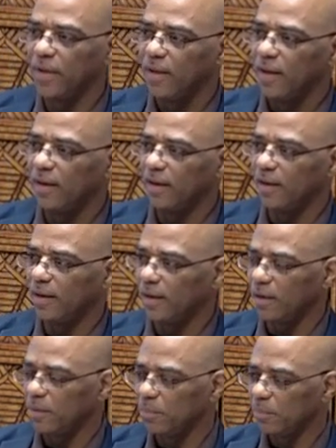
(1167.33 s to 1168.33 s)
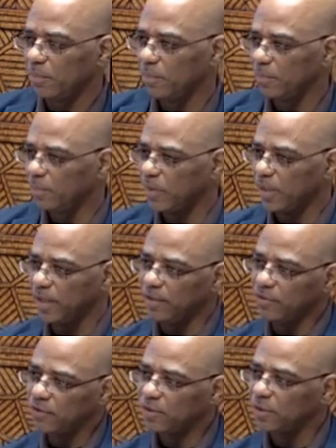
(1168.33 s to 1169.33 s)
the
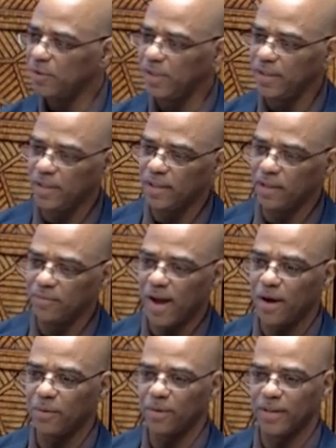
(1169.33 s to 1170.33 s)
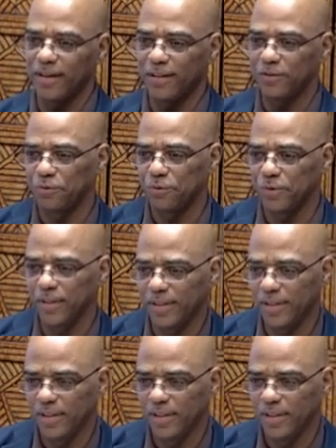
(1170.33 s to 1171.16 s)
history of our country.